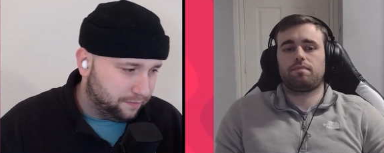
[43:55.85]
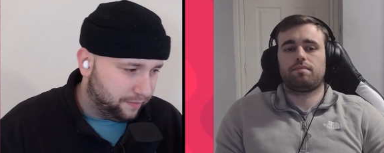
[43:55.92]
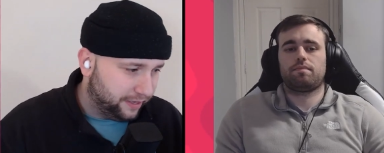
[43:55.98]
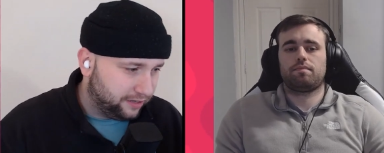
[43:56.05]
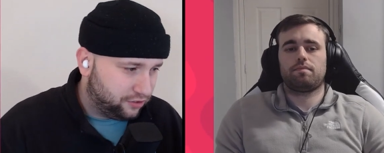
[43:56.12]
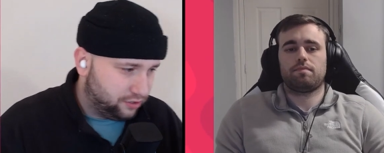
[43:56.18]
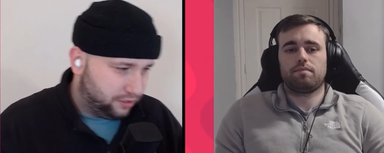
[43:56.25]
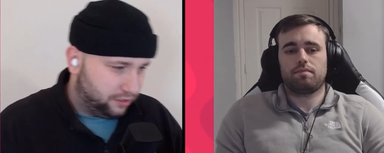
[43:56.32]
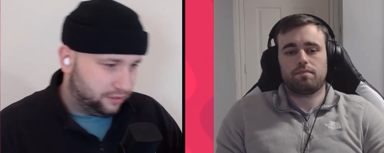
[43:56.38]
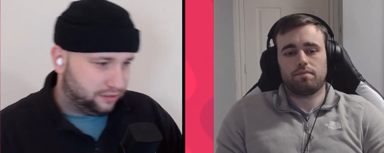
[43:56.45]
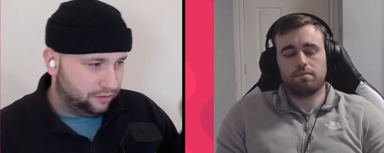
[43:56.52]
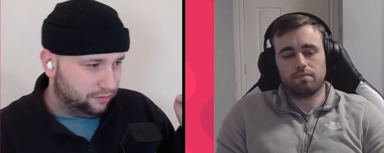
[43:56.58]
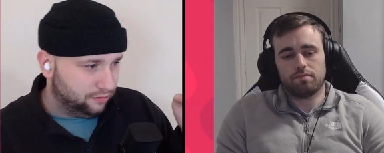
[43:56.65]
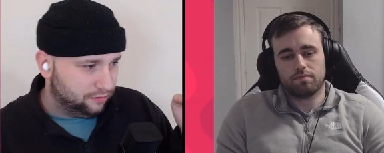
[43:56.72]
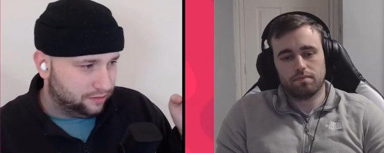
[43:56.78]
Speaker 1: Make sure
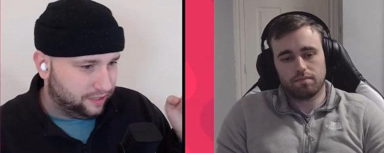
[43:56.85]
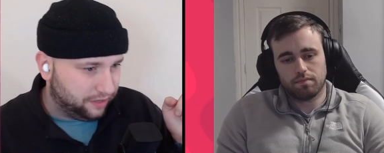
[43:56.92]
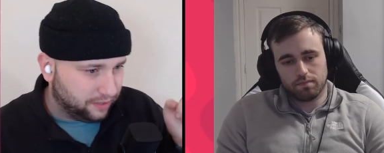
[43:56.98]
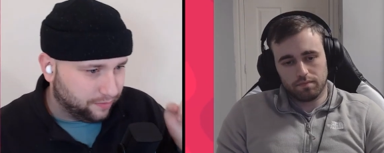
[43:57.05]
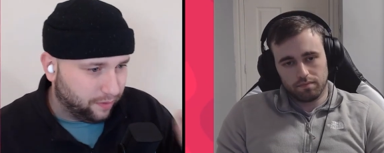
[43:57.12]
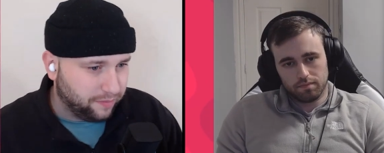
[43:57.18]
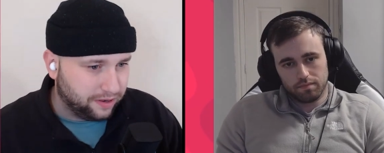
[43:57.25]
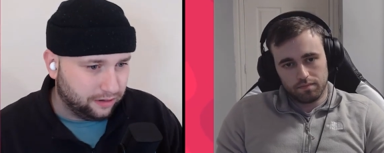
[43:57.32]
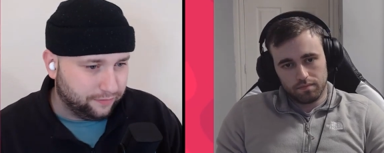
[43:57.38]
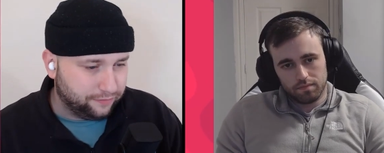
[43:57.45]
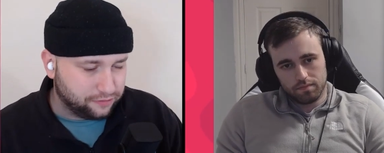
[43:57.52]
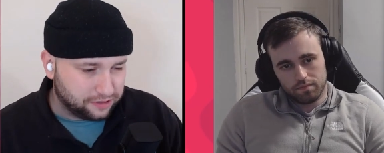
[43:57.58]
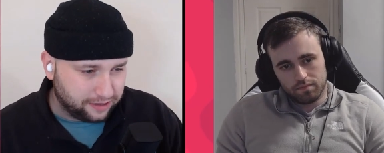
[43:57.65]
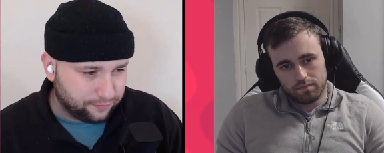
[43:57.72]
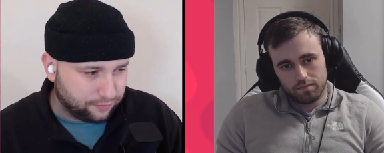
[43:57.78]
to tell your mum you love
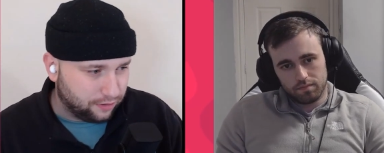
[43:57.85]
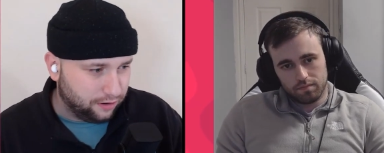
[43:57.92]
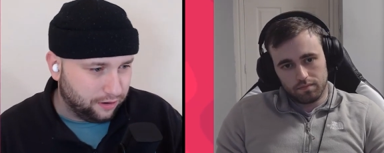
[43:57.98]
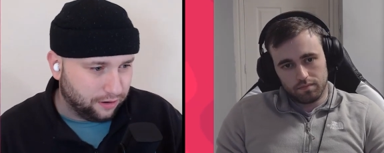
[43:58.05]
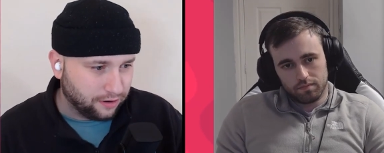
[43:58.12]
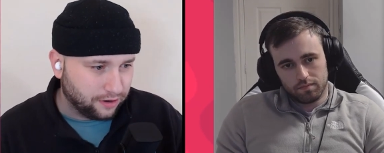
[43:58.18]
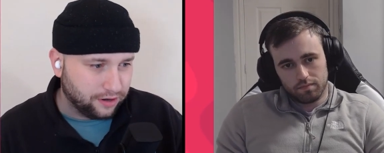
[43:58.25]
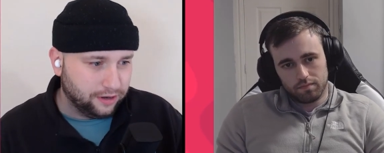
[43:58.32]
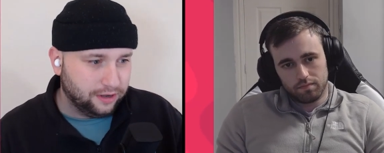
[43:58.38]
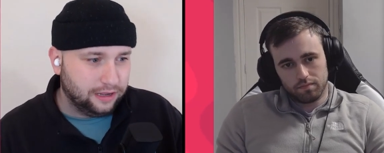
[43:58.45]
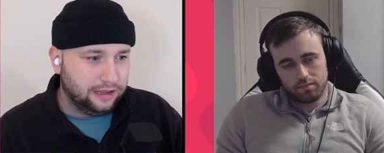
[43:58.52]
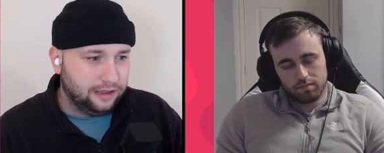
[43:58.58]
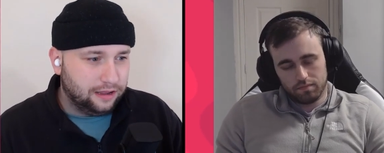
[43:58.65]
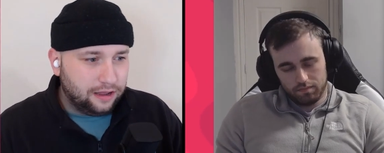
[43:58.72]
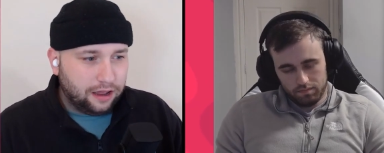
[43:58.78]
her and give her a hug.
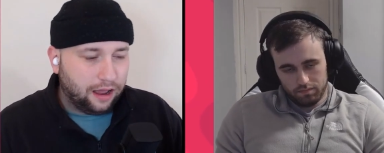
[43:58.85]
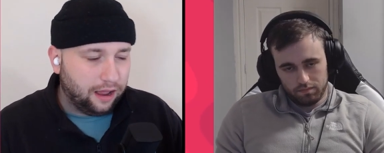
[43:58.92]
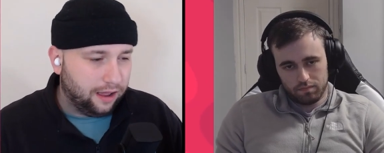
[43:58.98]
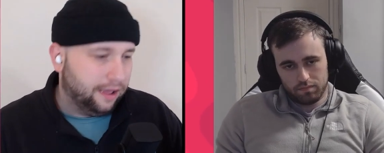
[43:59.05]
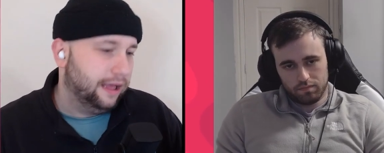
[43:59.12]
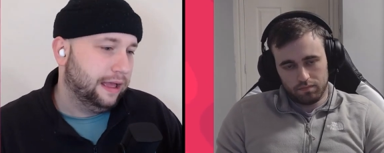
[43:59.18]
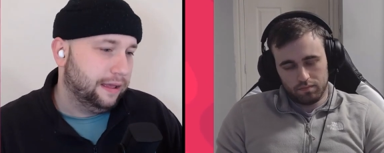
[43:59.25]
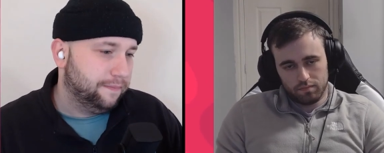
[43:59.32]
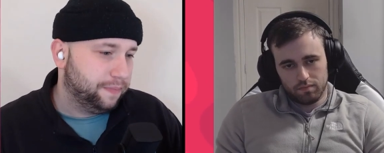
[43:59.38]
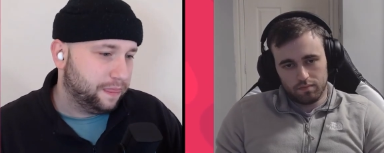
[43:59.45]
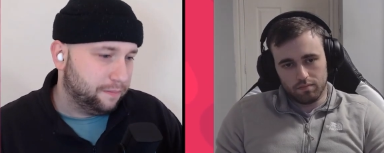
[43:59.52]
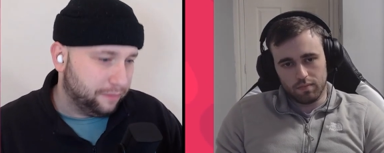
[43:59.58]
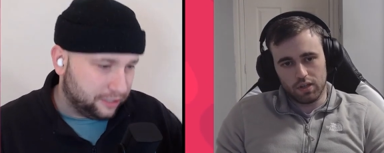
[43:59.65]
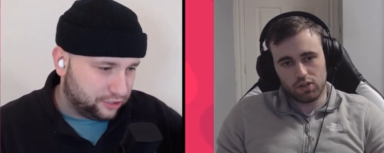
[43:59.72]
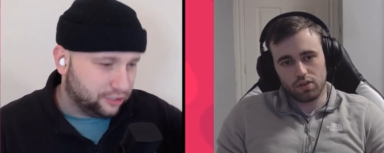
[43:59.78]

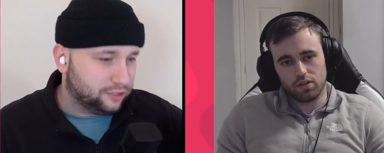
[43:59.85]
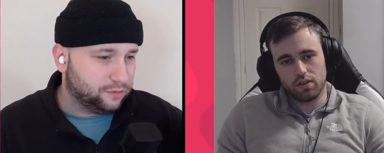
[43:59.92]
Um, make, sure,